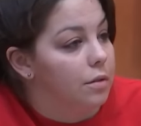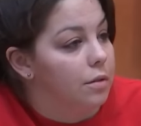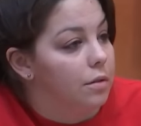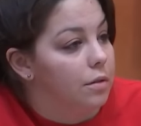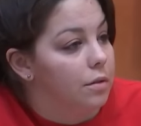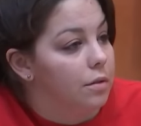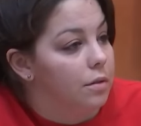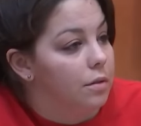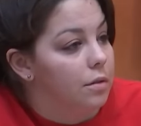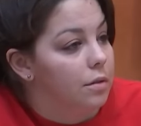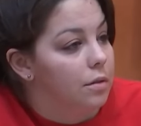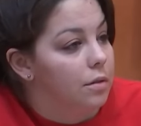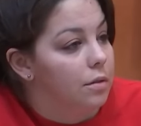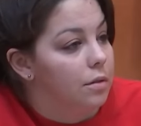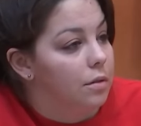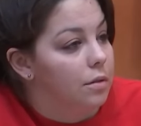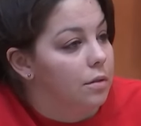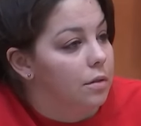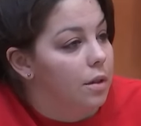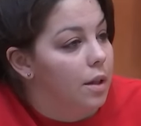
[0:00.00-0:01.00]
Uh huh.
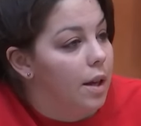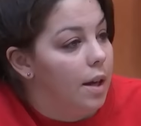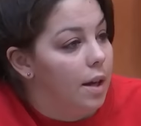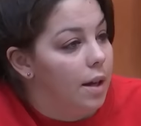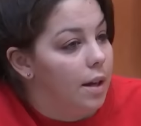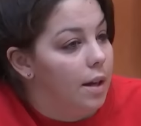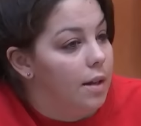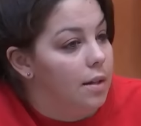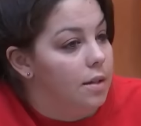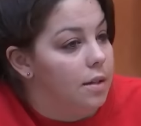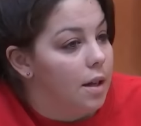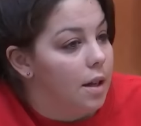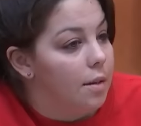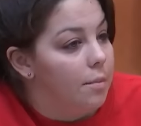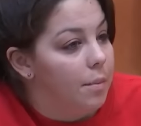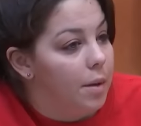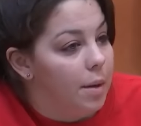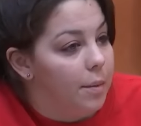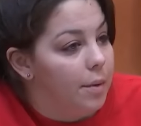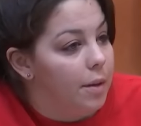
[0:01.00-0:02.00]
And I
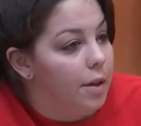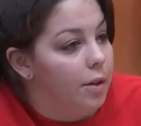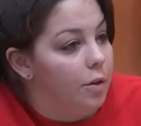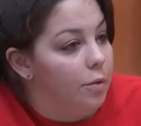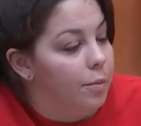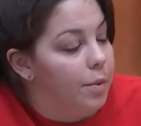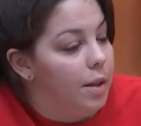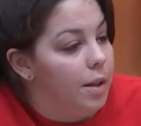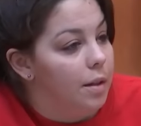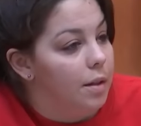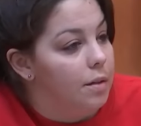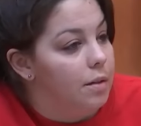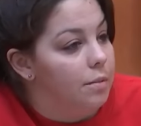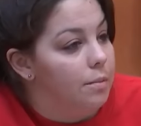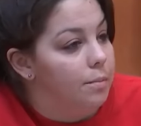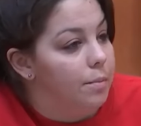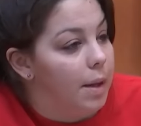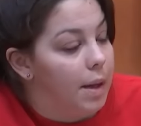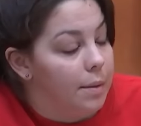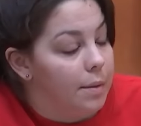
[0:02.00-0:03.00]
said maybe they were being
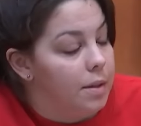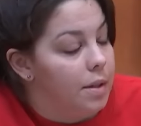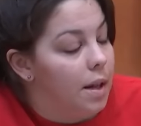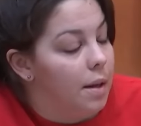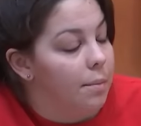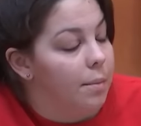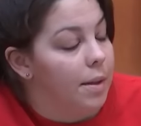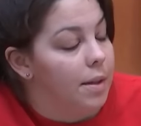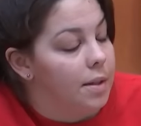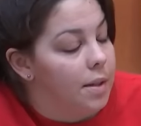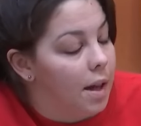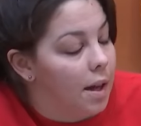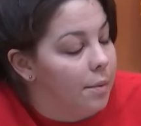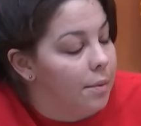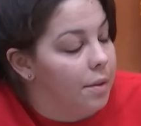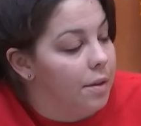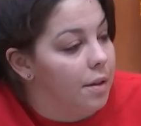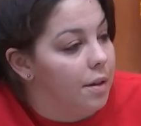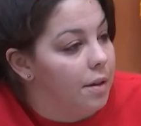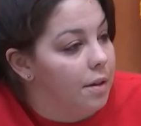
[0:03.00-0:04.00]
babysat by
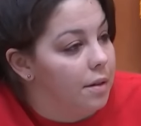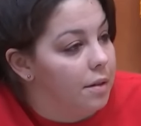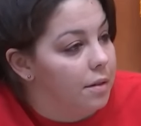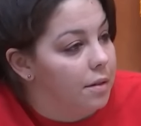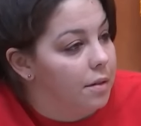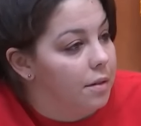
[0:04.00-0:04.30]
Tabitha